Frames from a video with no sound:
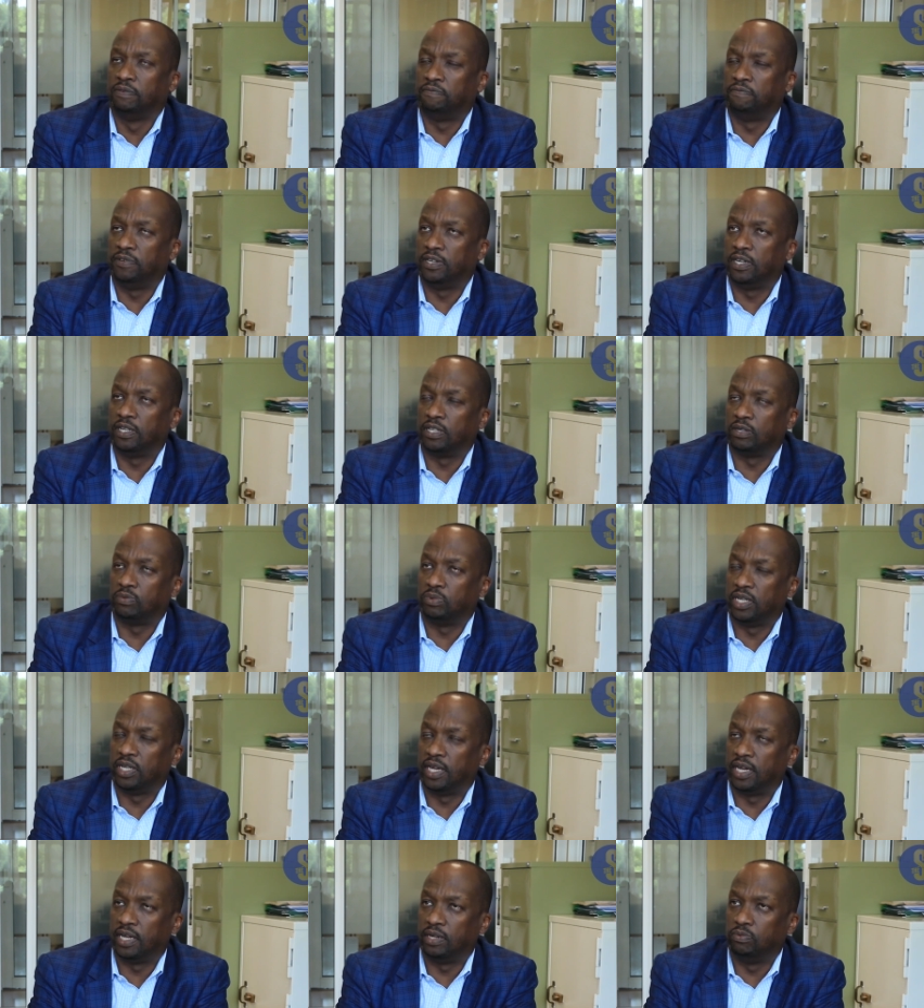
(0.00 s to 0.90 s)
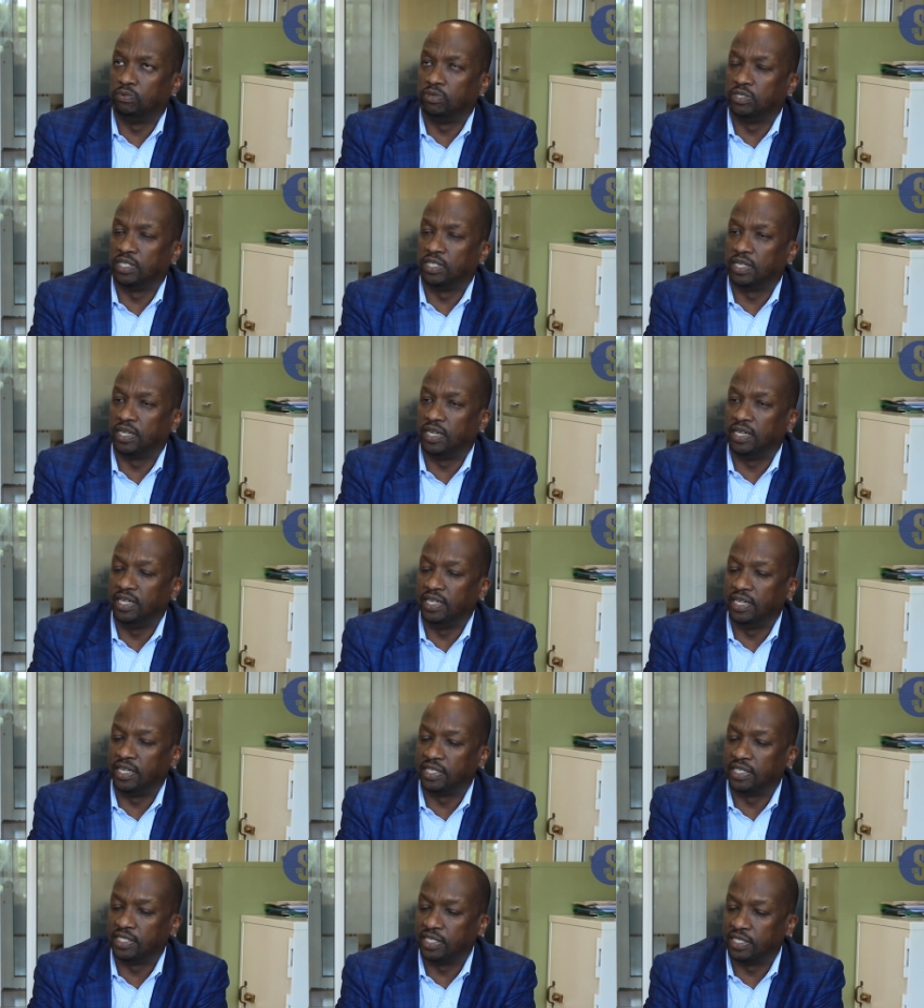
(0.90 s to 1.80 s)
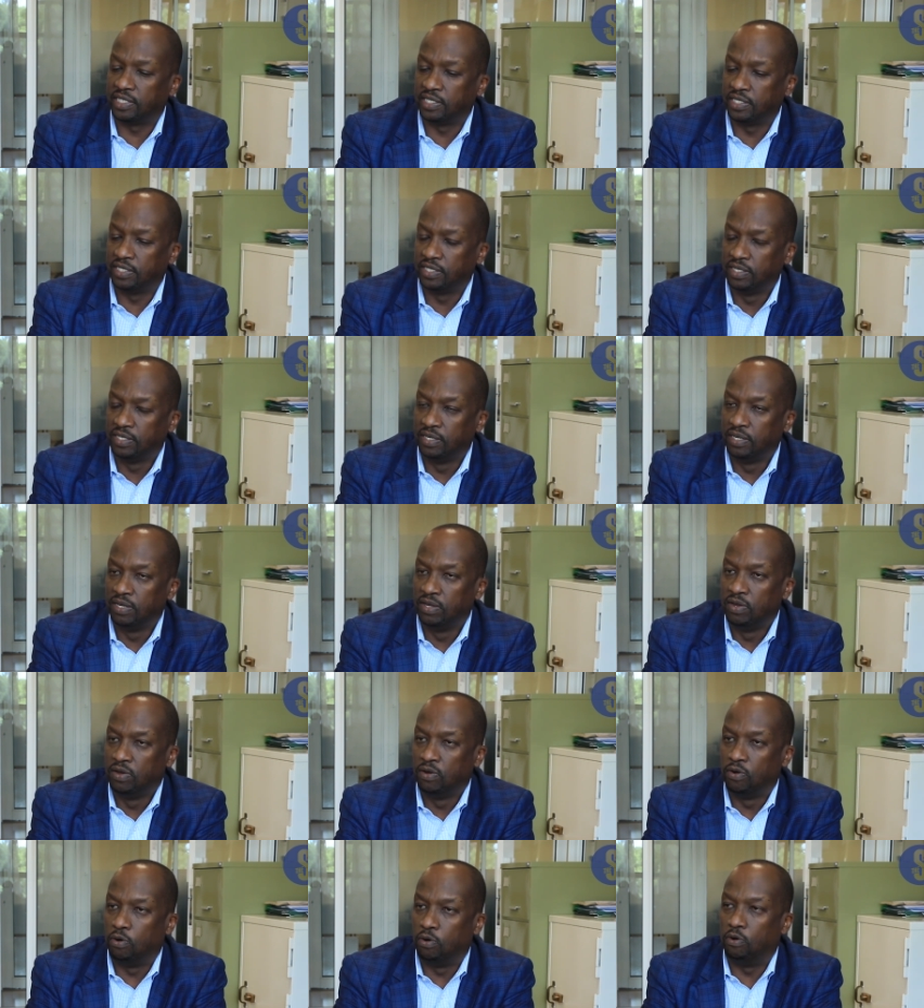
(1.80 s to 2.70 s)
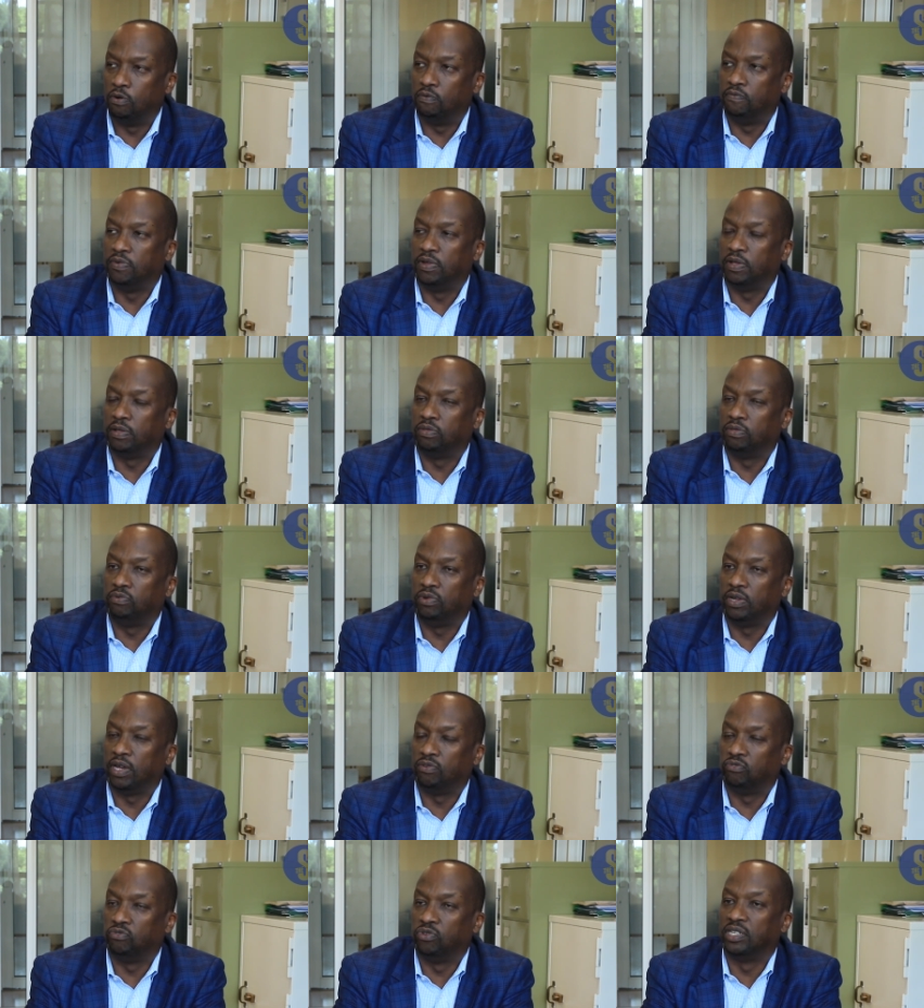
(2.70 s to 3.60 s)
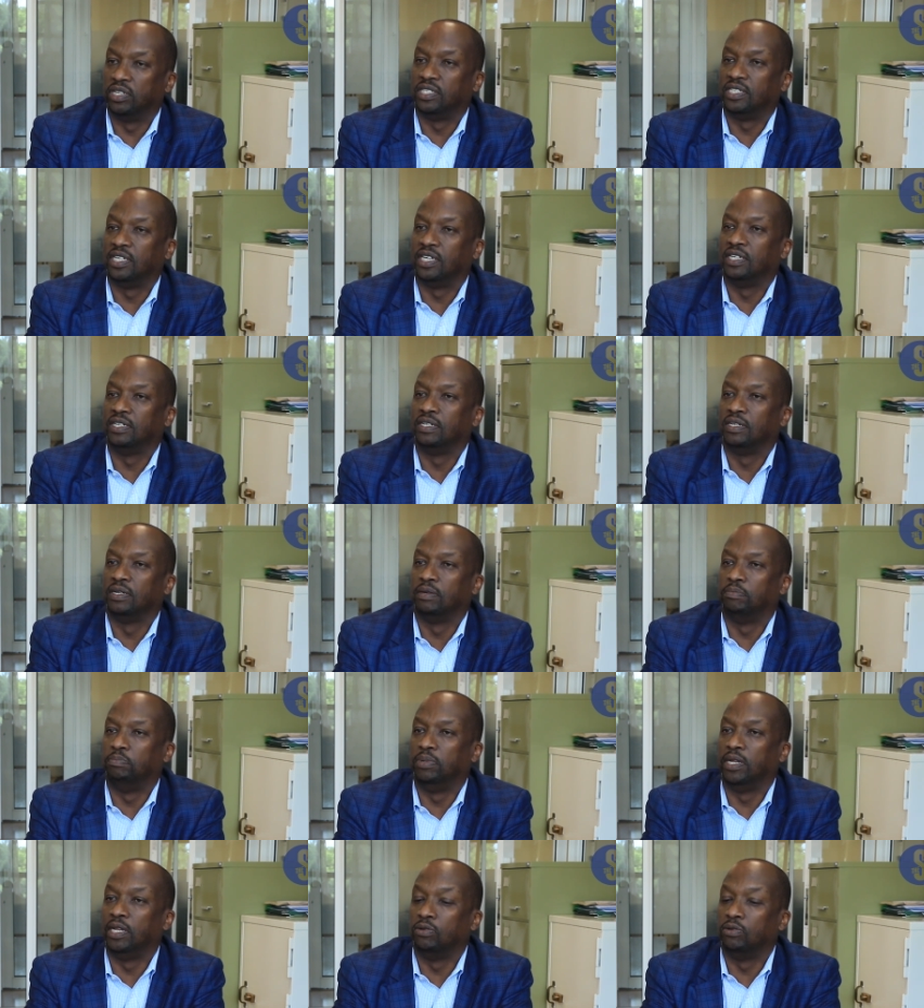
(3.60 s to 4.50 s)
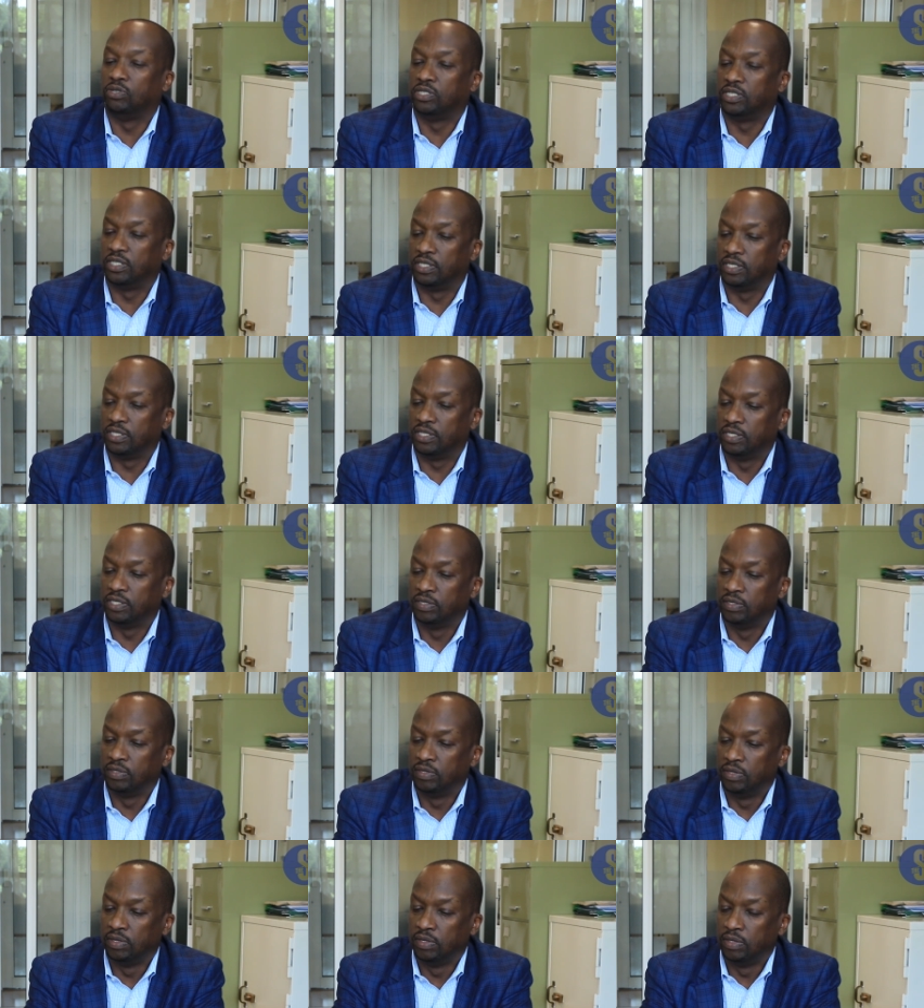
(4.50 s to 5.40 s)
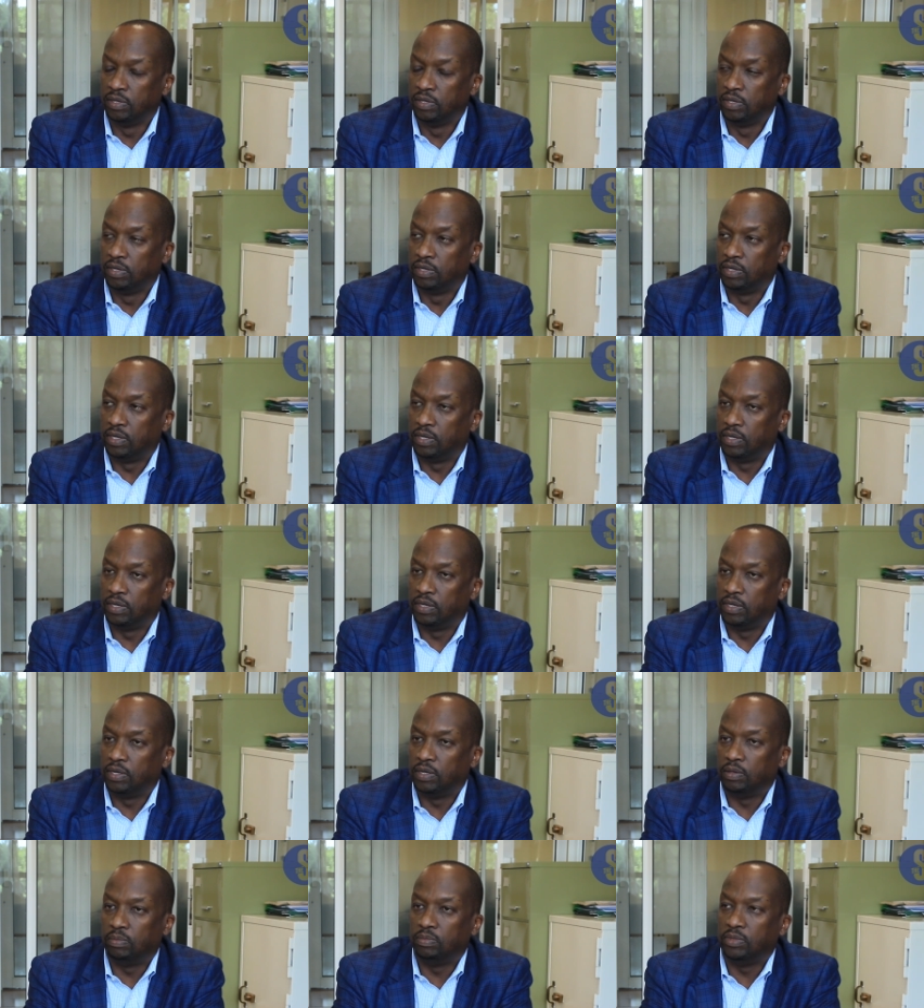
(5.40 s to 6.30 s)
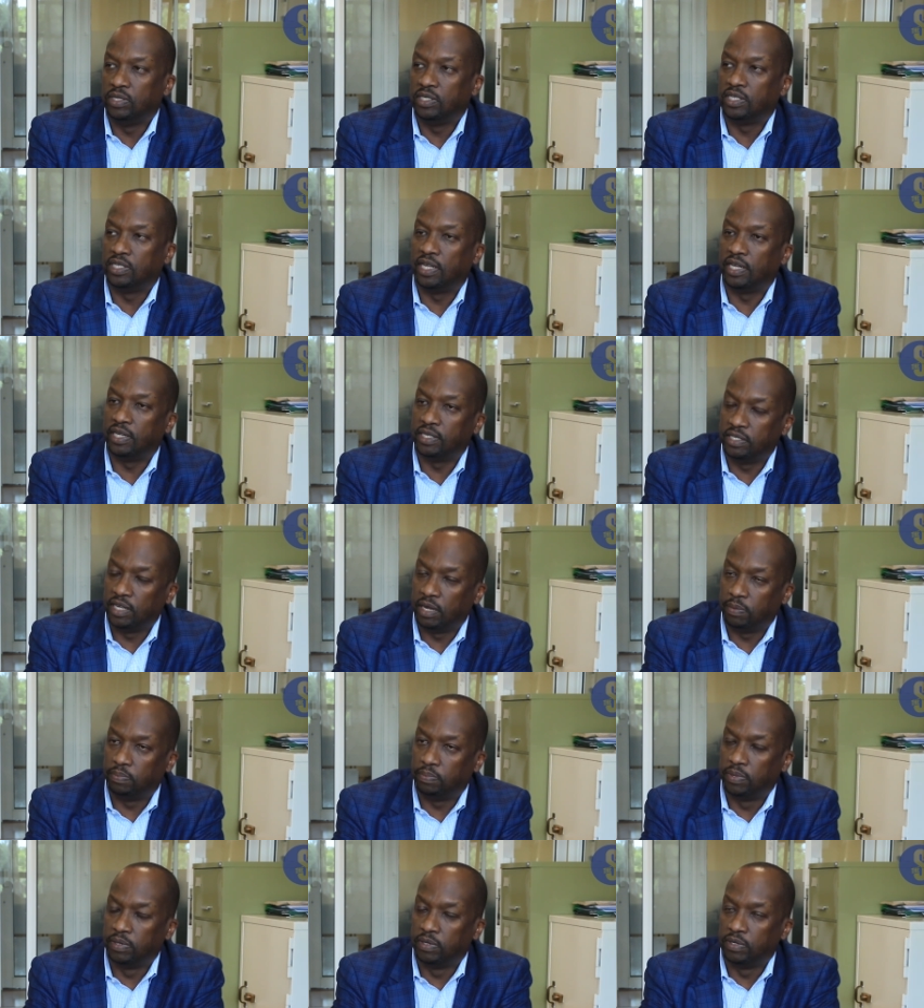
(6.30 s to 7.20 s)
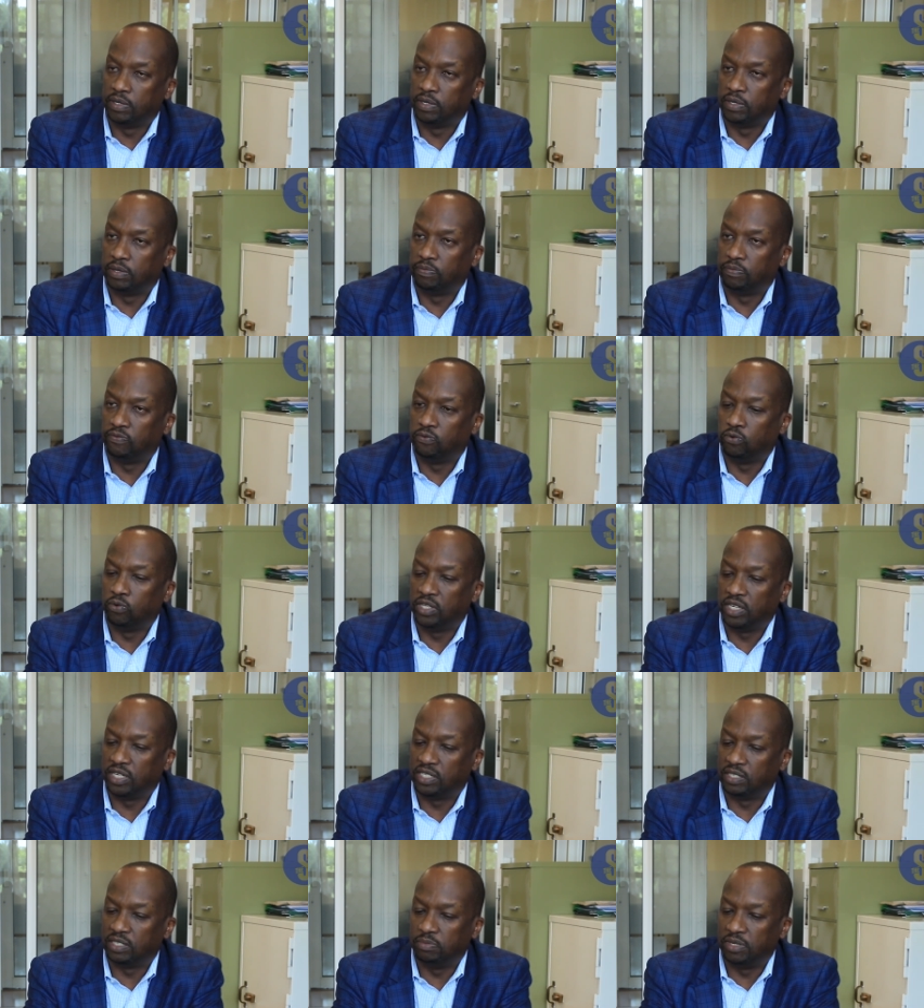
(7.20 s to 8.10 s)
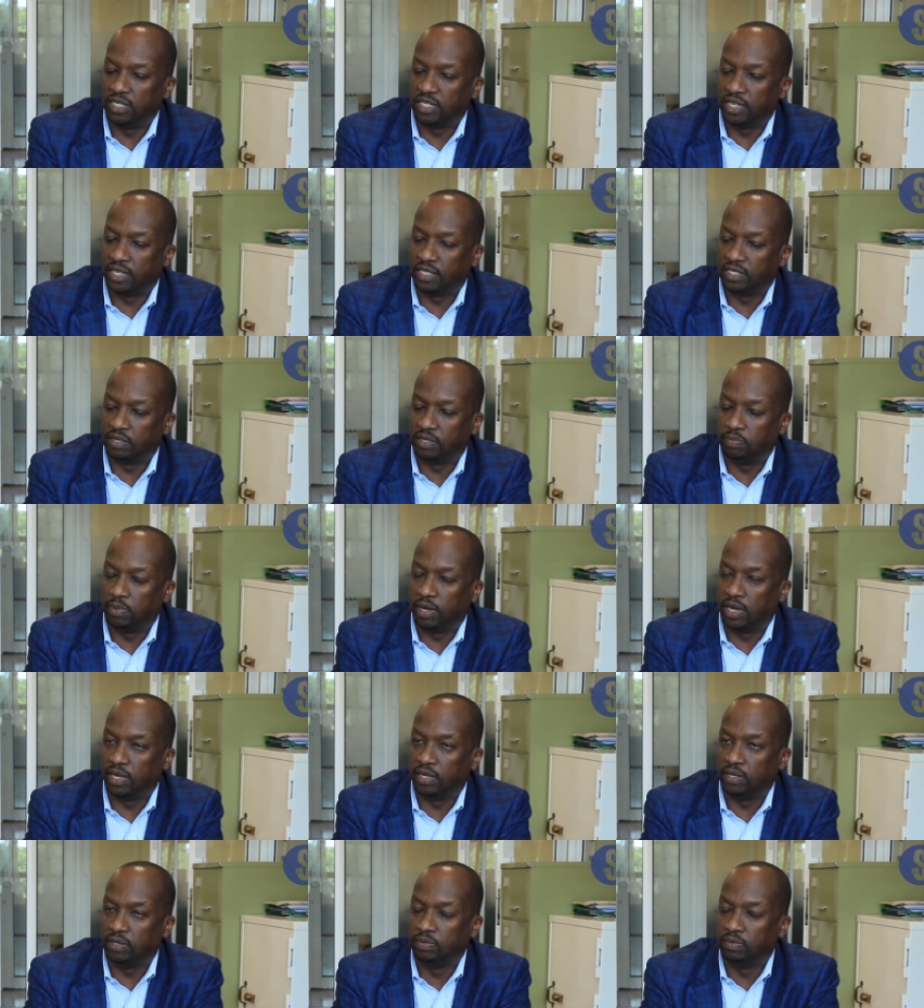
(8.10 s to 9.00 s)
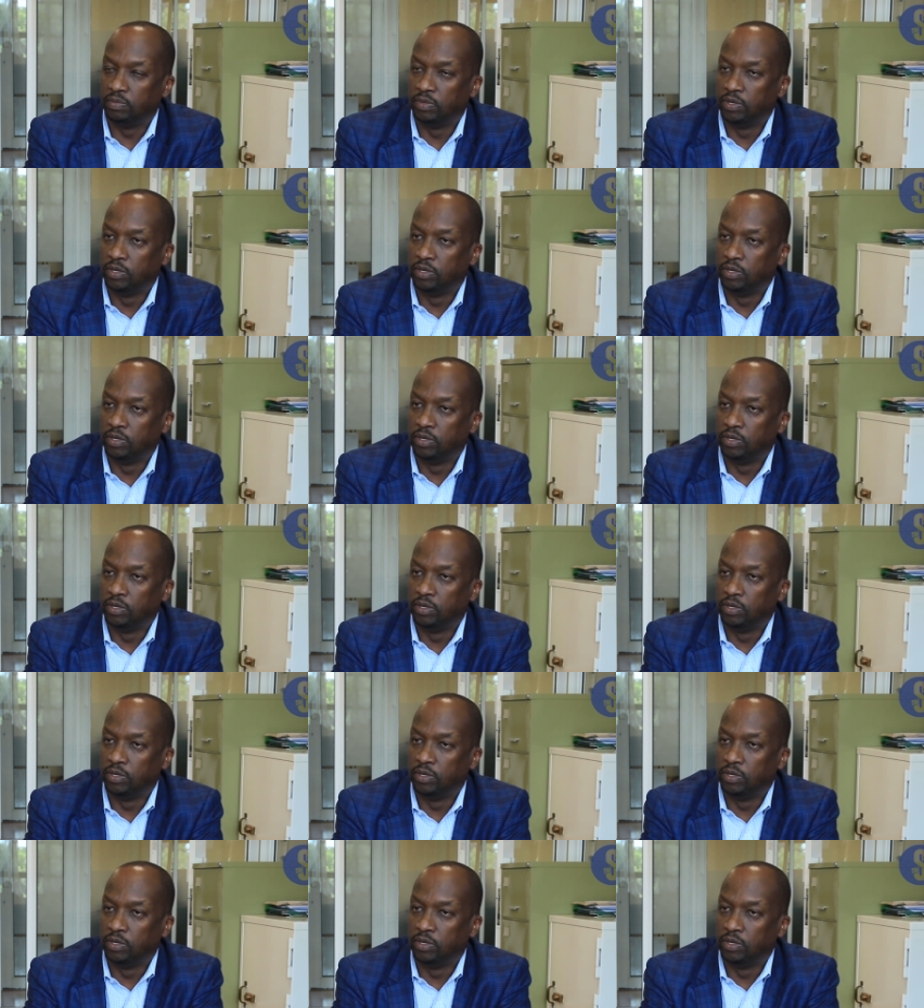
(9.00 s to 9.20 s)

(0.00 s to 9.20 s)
figure that we had was uh, in excess of 310 billion shillings um, is held up um, for the SME sector by